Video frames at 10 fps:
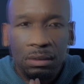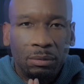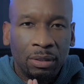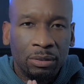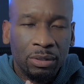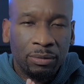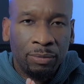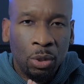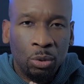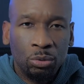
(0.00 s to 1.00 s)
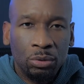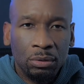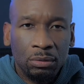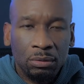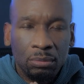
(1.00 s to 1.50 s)
whether it's the phone,
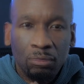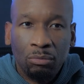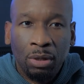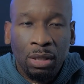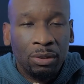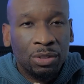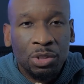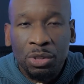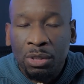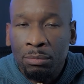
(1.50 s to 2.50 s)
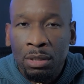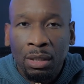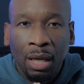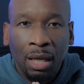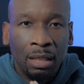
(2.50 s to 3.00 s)
whether it's just
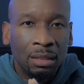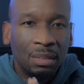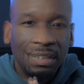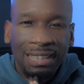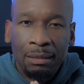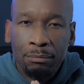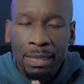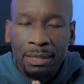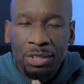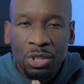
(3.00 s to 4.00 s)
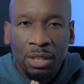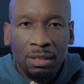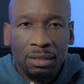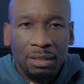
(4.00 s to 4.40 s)
communicating and messaging